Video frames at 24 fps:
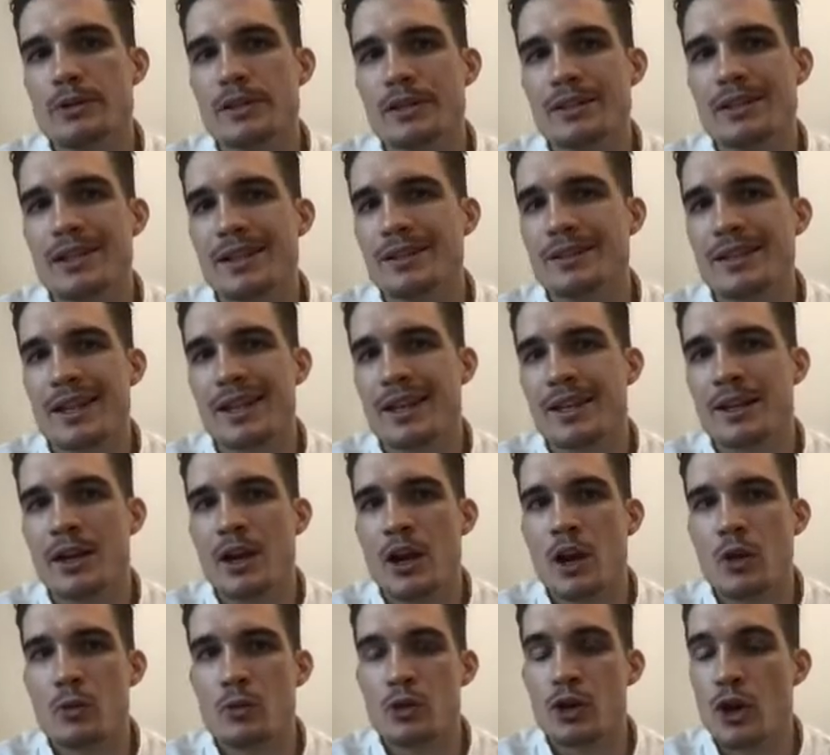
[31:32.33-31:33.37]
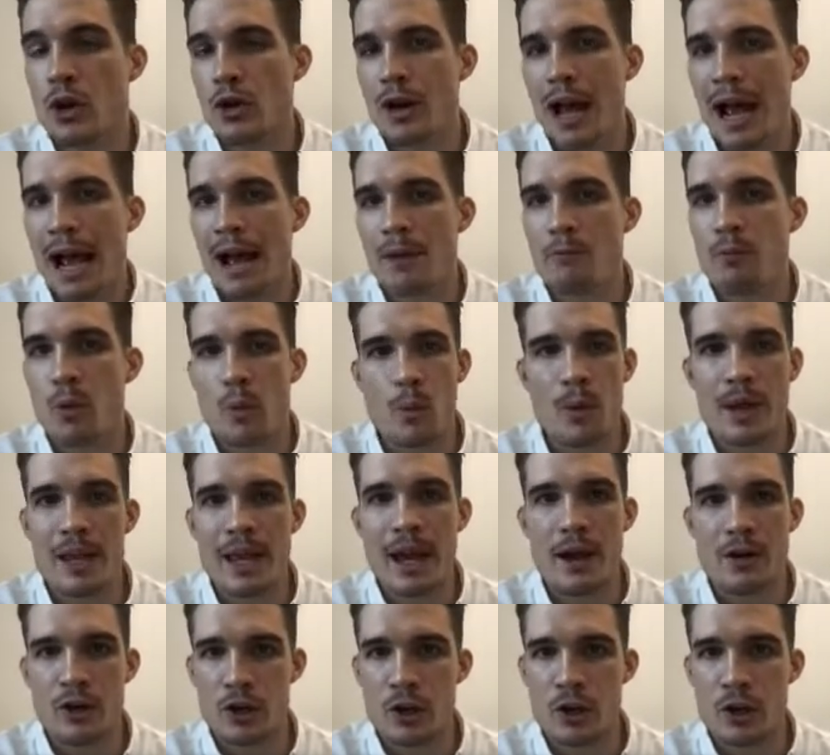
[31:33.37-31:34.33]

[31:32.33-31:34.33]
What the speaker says: And they say, you don't have what we have.